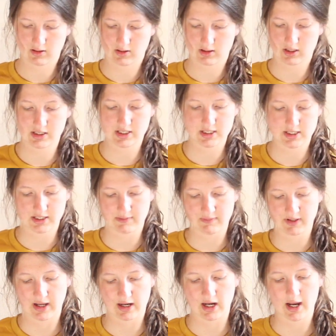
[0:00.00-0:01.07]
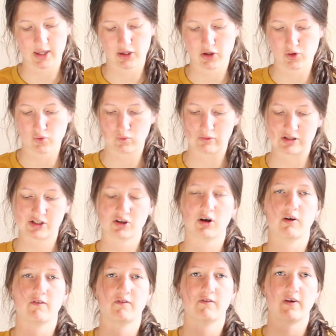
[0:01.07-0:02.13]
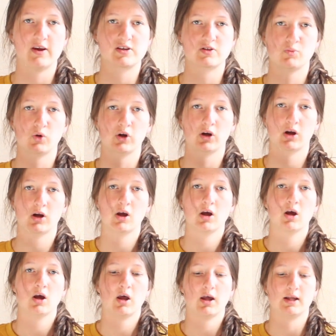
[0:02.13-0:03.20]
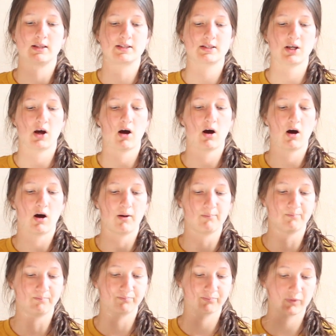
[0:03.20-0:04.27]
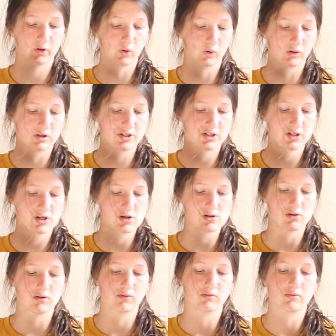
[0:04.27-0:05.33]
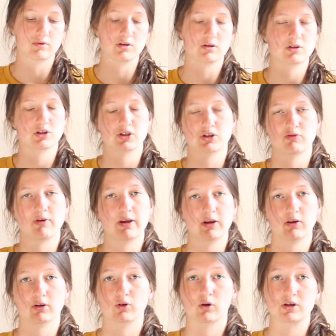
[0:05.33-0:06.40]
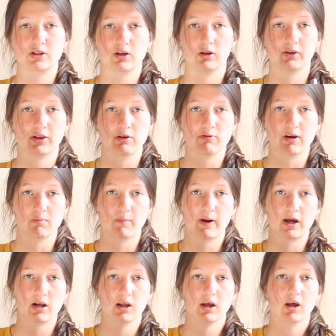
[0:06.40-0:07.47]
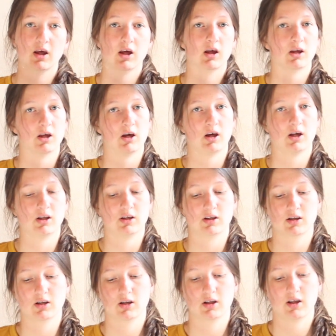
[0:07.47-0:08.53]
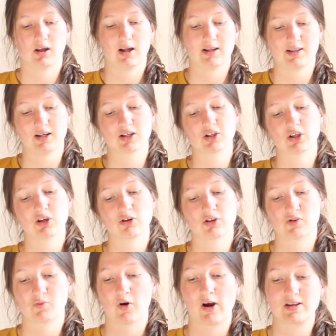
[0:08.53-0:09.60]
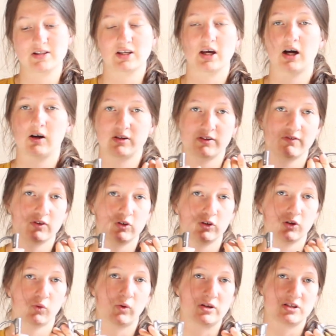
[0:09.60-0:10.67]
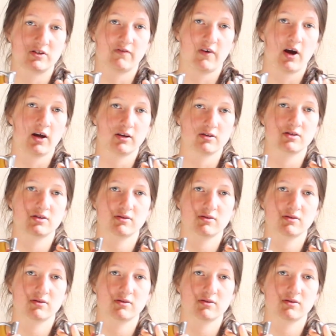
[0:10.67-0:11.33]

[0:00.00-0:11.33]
This is something I got used on Facebook. It's a coarse steel, just a regular coarse steel D-ring bit. And it's actually surprising how difficult it was to find